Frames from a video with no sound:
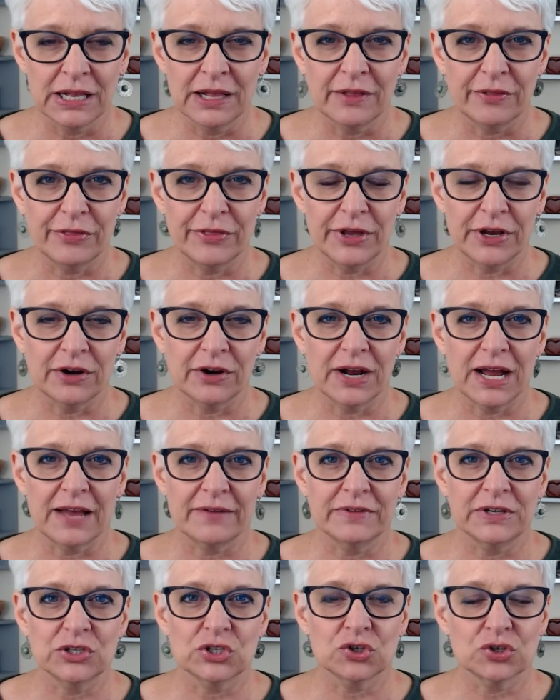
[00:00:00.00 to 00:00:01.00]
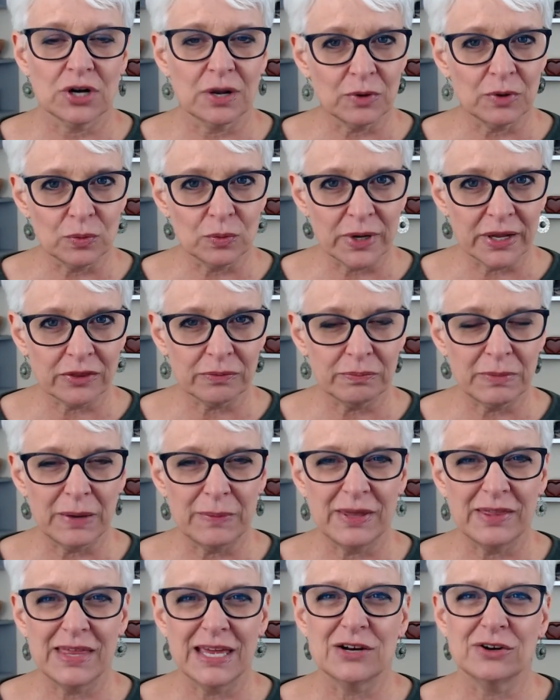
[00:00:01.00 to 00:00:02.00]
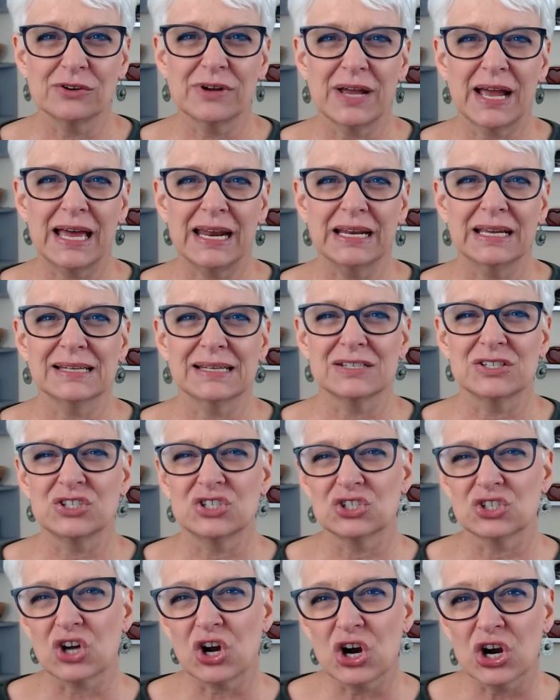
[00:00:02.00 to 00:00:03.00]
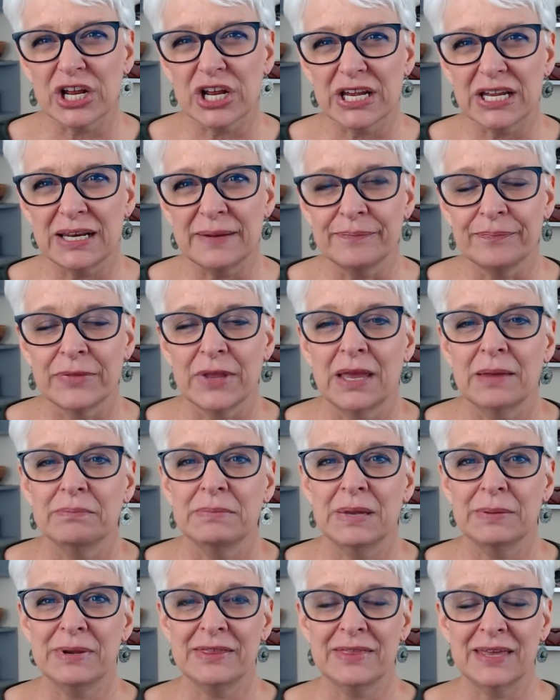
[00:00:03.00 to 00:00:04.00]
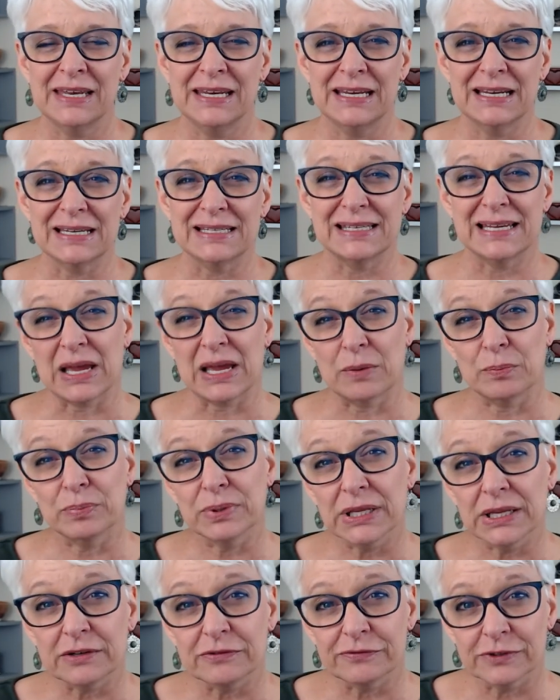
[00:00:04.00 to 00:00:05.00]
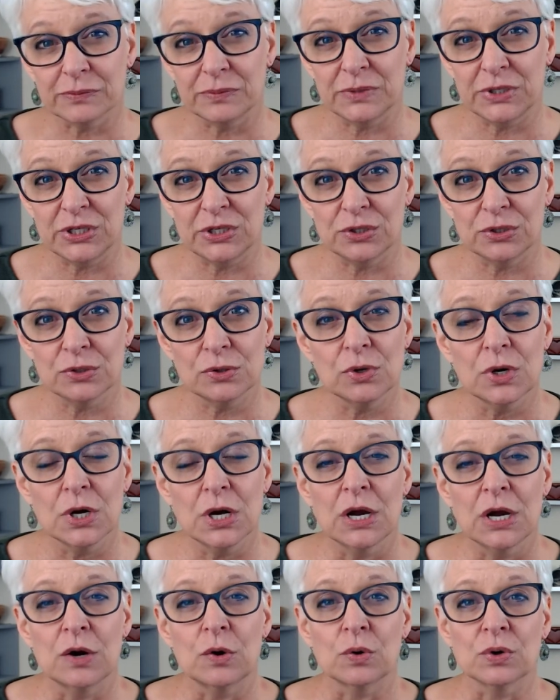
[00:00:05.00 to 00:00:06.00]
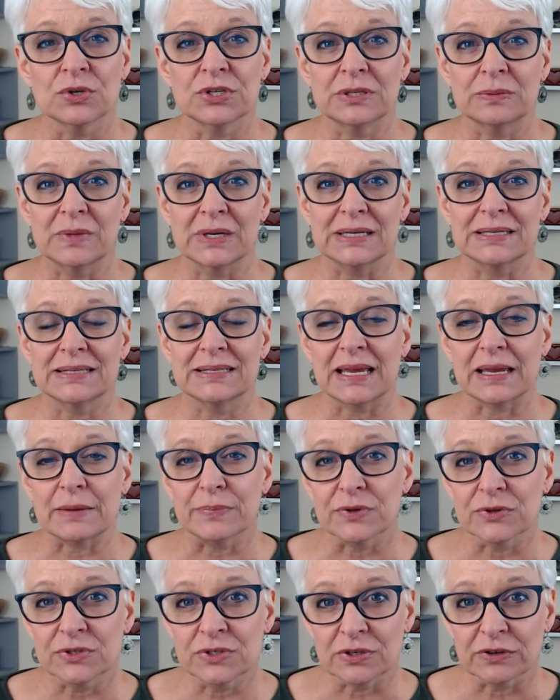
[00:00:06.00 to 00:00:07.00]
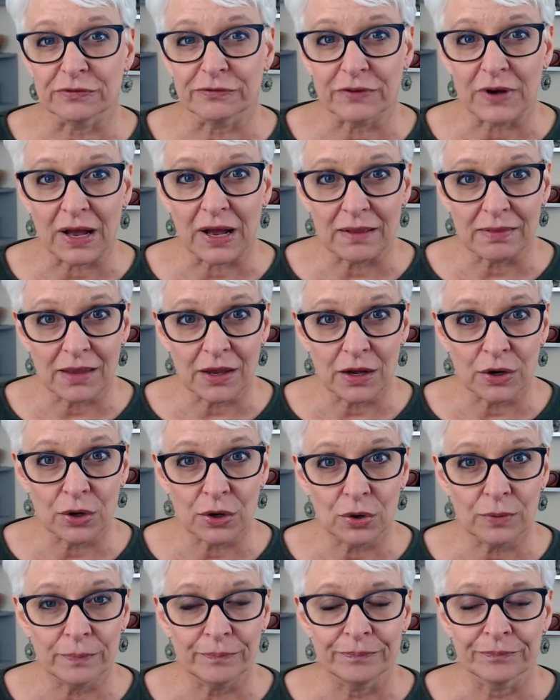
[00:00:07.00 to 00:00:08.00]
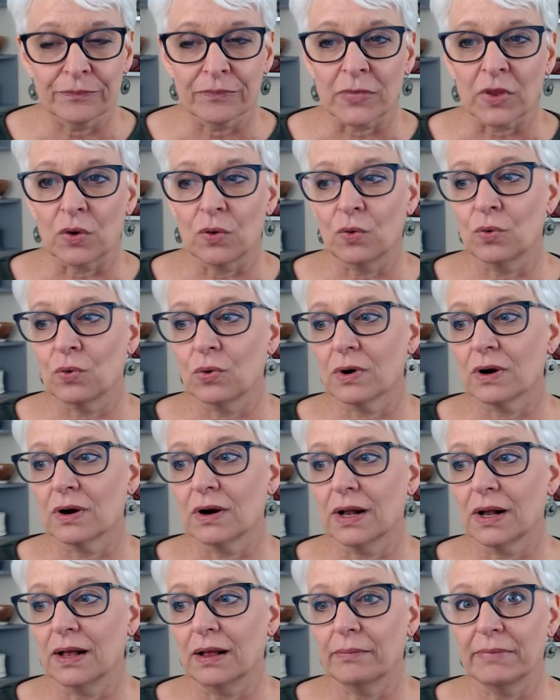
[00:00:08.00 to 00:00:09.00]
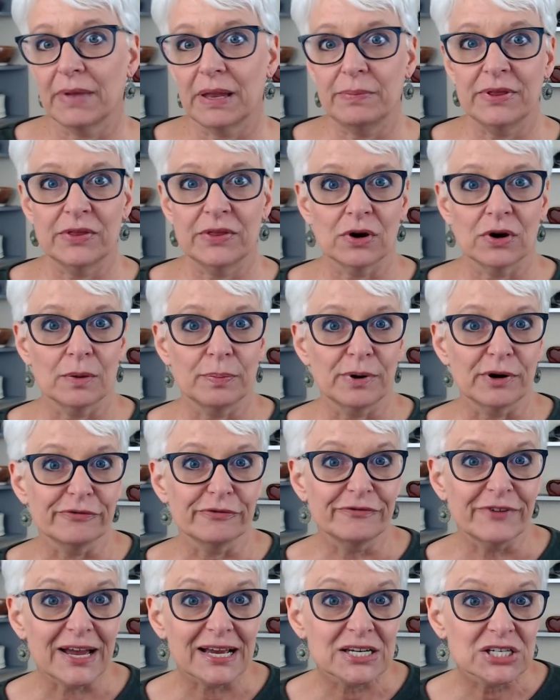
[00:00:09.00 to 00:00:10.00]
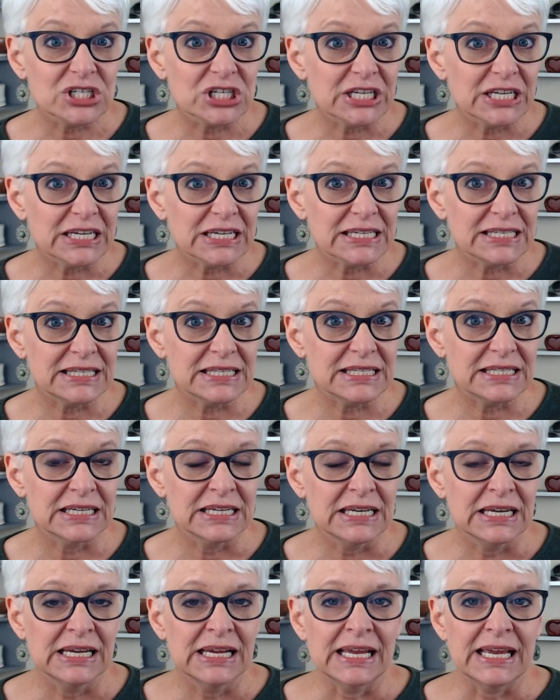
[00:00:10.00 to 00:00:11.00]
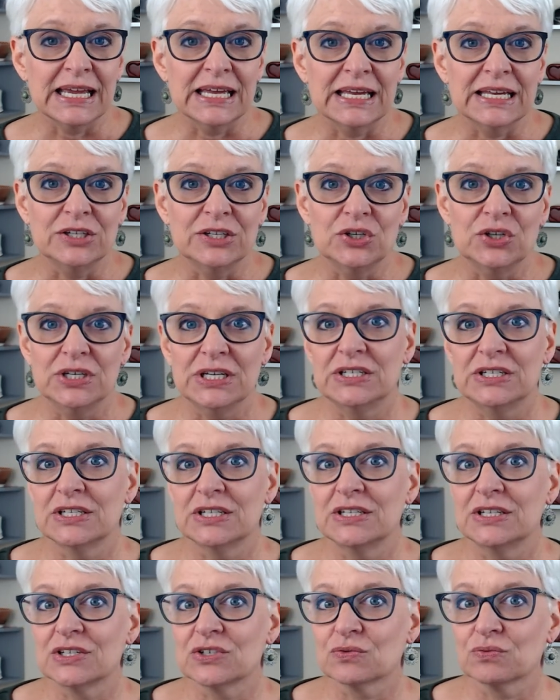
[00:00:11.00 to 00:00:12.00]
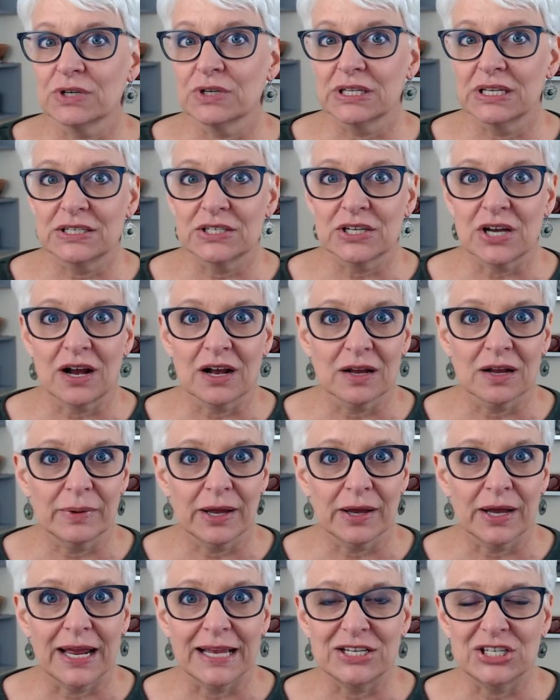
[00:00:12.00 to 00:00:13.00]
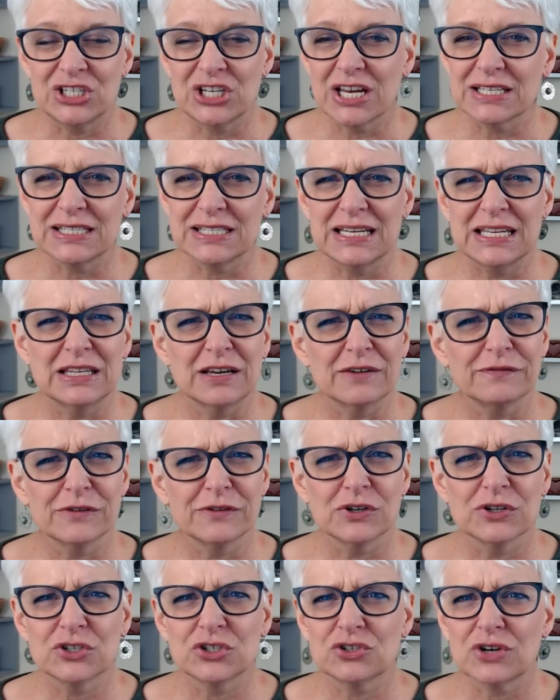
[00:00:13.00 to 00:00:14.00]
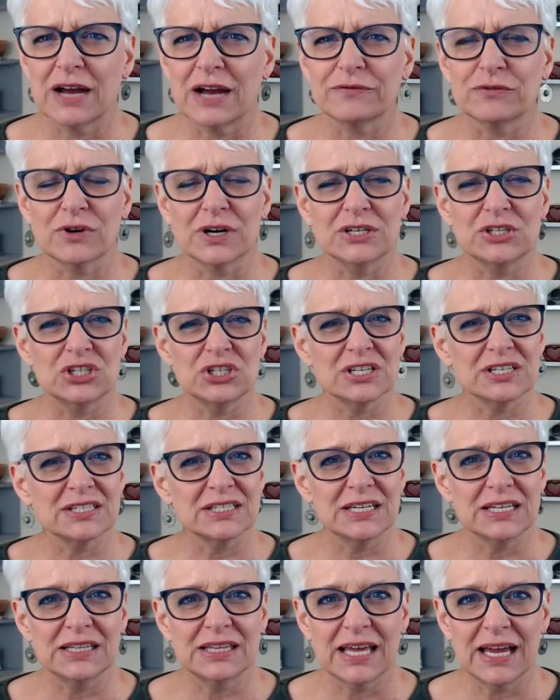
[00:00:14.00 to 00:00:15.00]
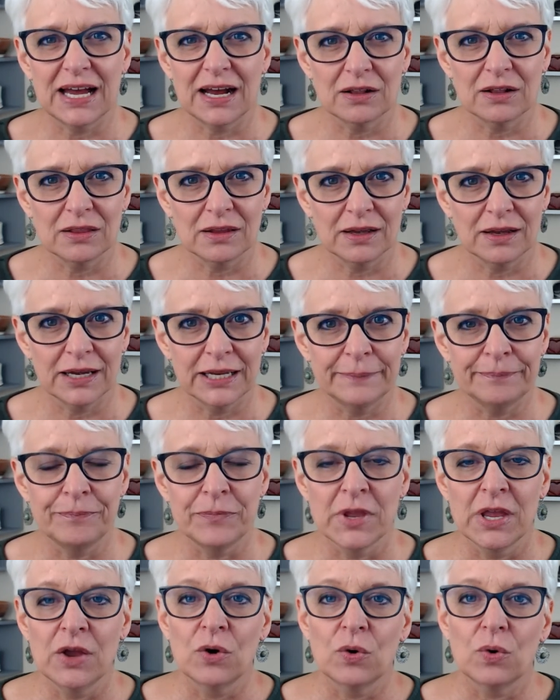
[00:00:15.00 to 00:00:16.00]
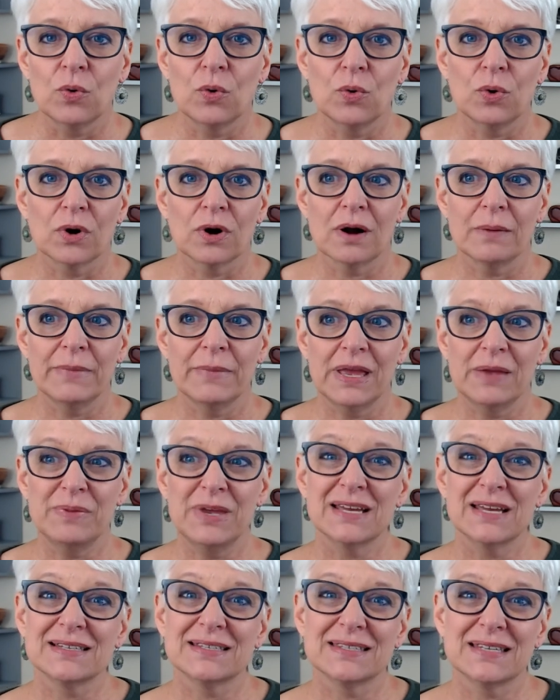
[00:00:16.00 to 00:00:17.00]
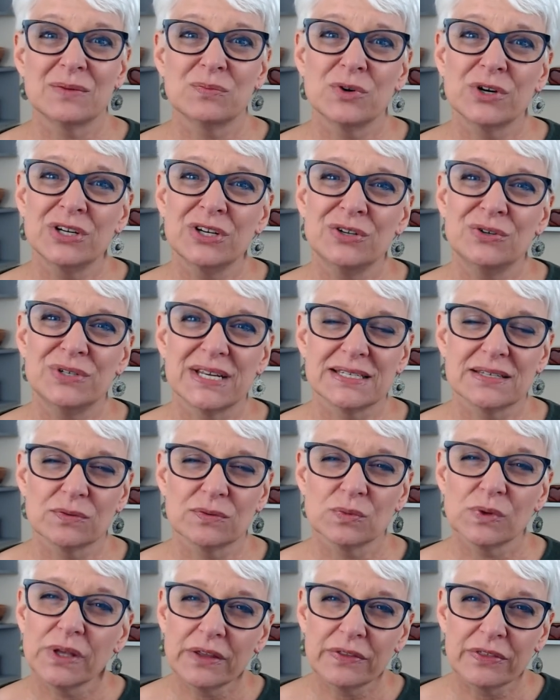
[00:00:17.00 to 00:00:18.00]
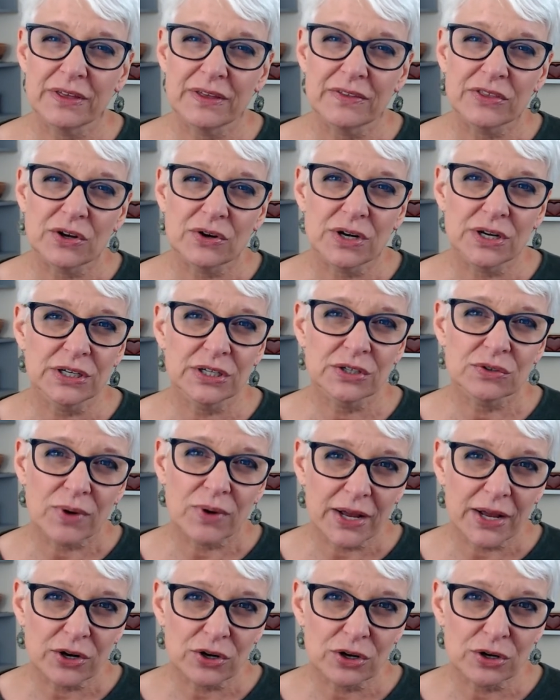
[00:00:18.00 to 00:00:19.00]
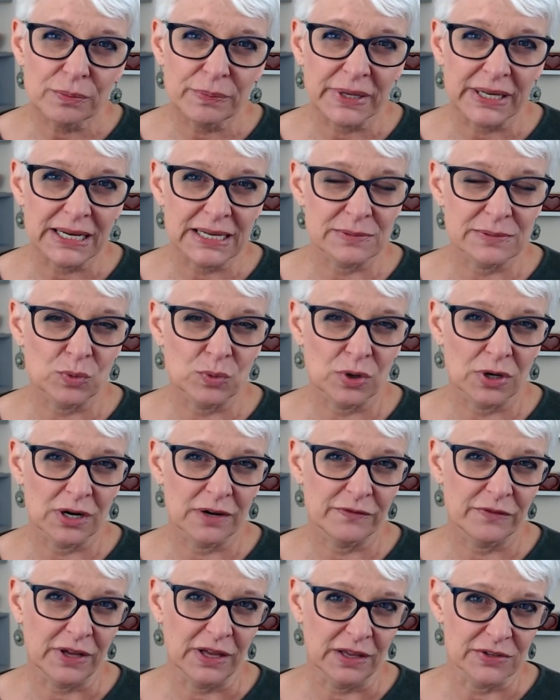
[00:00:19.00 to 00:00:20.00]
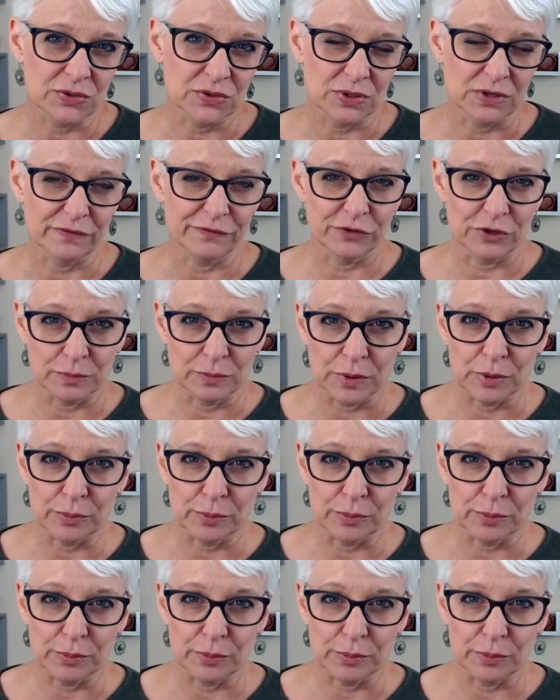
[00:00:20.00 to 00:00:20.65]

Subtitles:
they're having trouble with, maybe they don't know how to get started, maybe they need a template from you or some examples to follow, or maybe they're a perfectionist and you need to just really talk about, I just need the first draft, or I just need the outline. Or maybe it's someone who doesn't really think they're a good writer, but is more of a sort of verbal